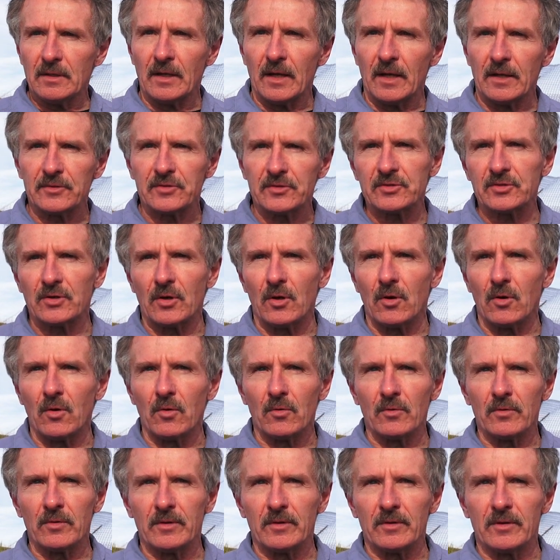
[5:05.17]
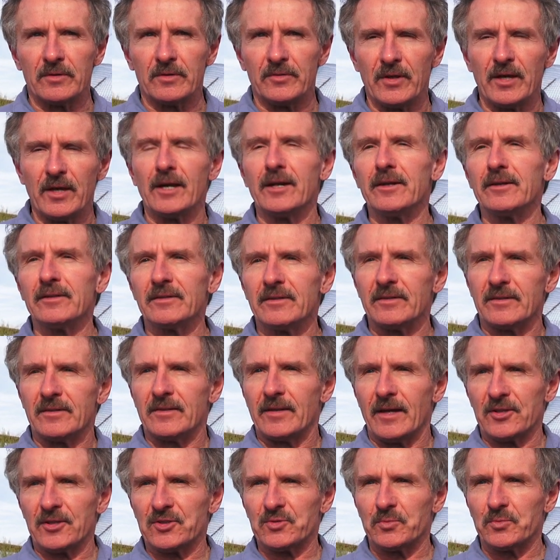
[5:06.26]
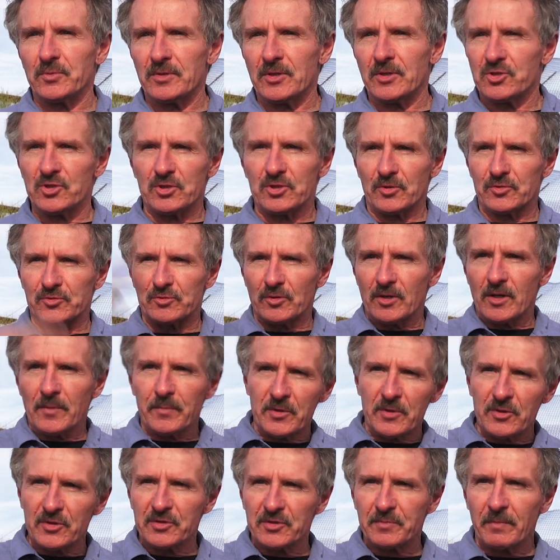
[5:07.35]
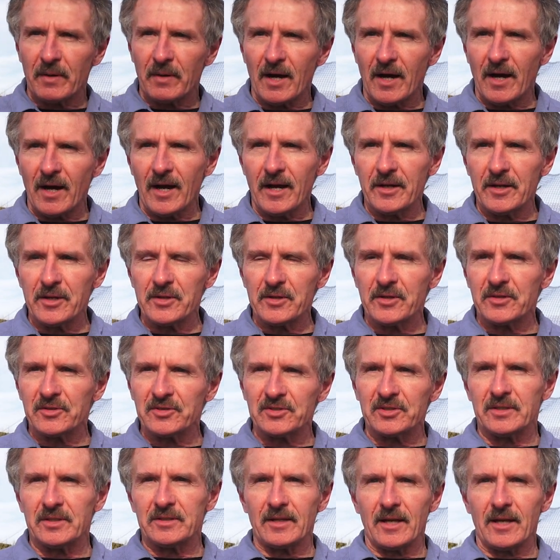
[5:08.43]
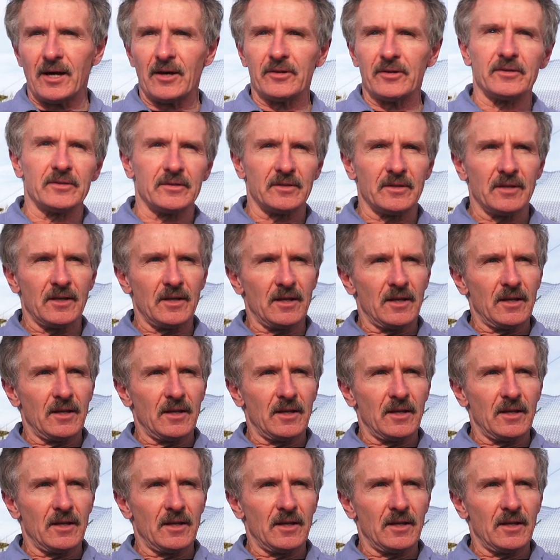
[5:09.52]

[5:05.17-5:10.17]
And so then that's when the chills run up your spine and you can sit down and